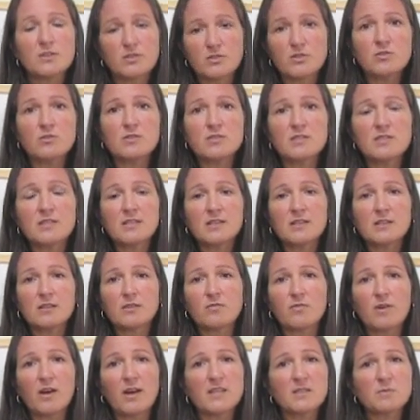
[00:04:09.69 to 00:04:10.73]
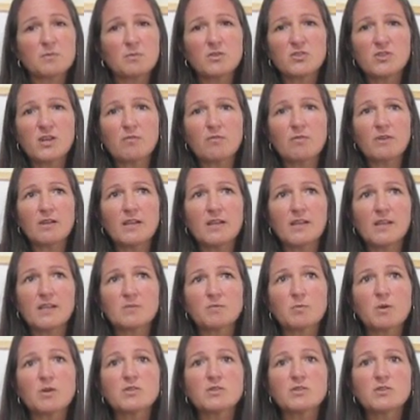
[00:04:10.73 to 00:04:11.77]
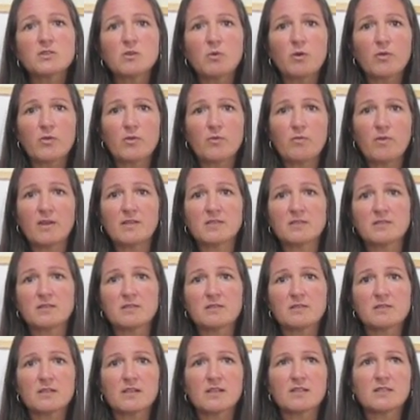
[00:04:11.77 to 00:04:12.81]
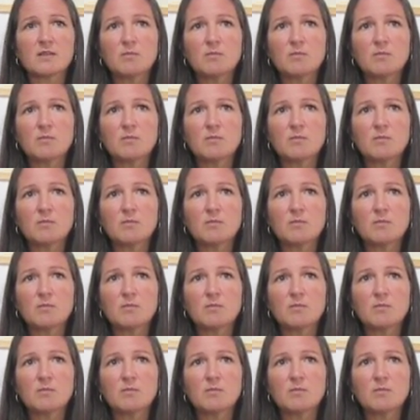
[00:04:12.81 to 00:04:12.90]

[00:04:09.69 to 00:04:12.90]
do seek advice, but generally it's putting you on the residence list.